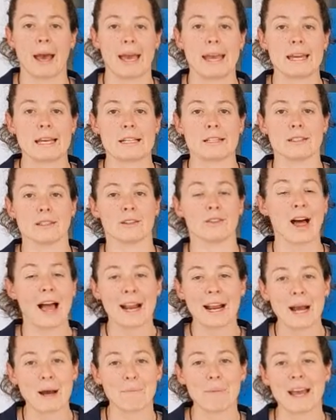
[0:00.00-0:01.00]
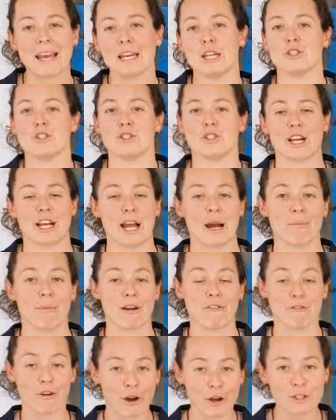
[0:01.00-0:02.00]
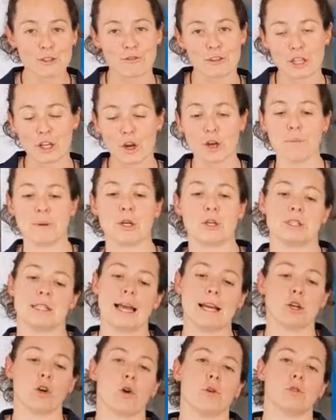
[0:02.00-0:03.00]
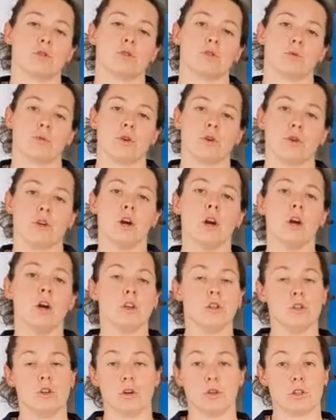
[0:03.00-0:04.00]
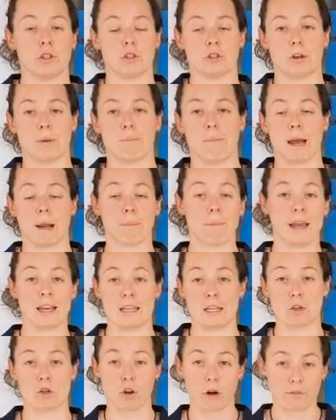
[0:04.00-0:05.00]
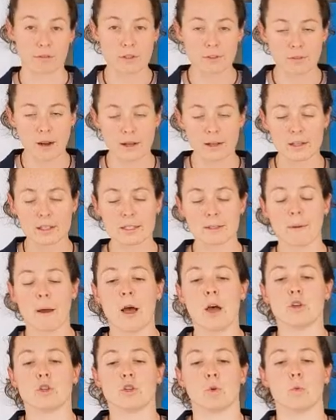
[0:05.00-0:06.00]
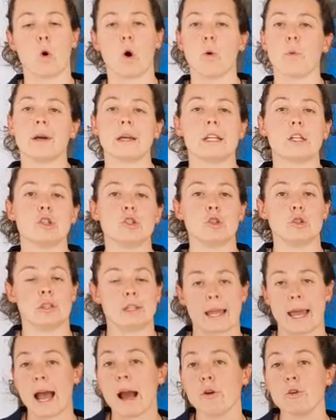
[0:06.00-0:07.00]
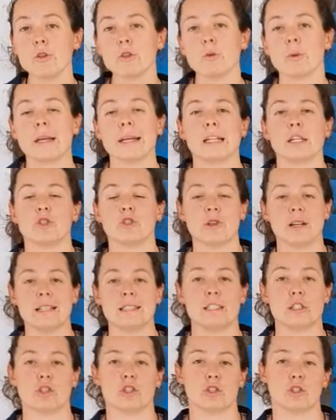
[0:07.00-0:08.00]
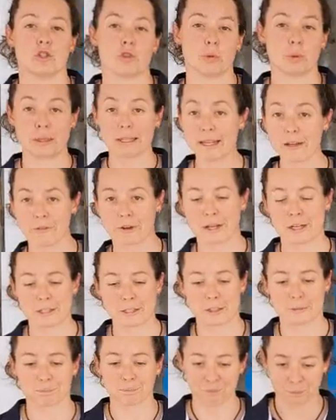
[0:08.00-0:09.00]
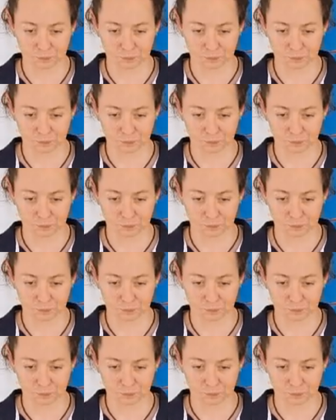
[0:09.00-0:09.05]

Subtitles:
page, like our page, and check out my first video because that goes through nondescript back pain in novice runners. So what we're going to do now is we're going to transition to elite runners.